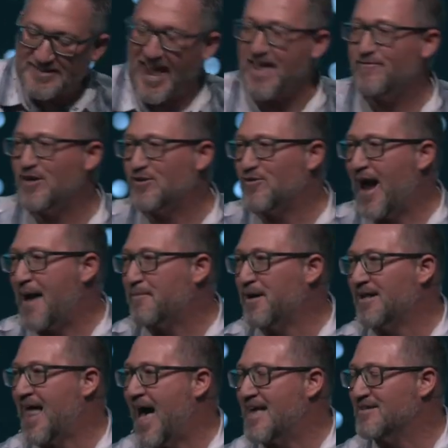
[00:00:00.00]
David grabbed
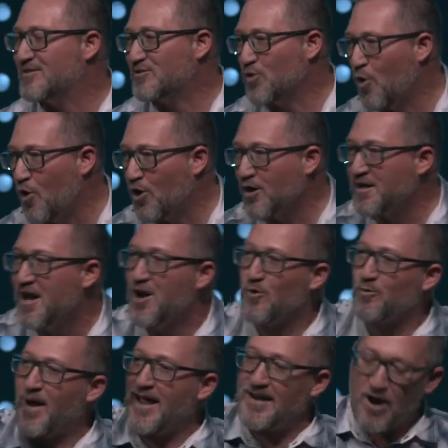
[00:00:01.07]
Goliath's sword,
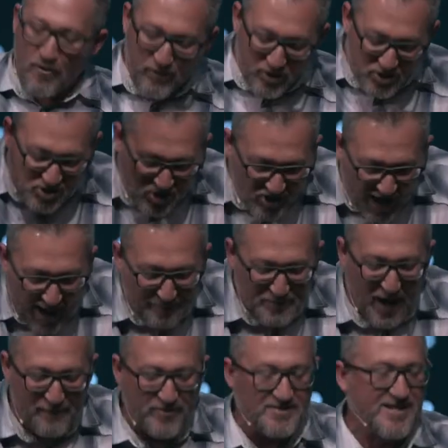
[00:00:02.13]
ran over, chopped
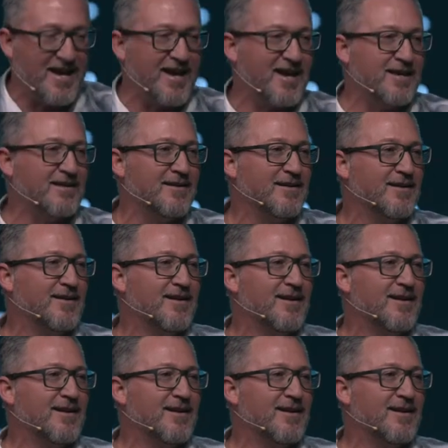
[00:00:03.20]
off his head,